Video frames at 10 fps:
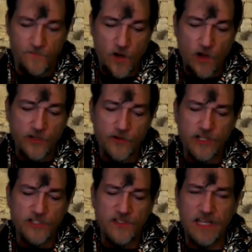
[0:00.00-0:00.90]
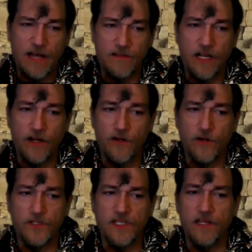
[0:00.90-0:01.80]
for all you Christians out there
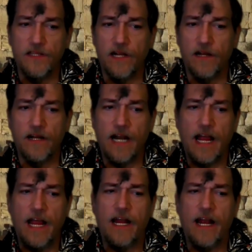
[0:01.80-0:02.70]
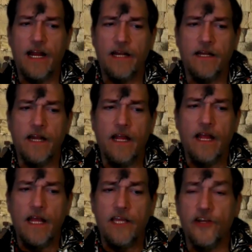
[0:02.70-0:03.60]
who are sitting there and and, and
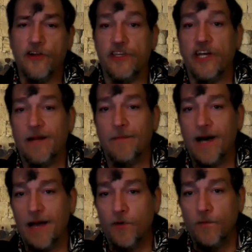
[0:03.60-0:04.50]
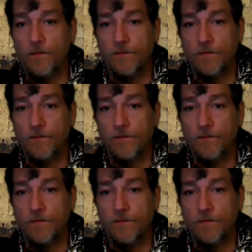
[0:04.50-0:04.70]
you know, you got a Bible.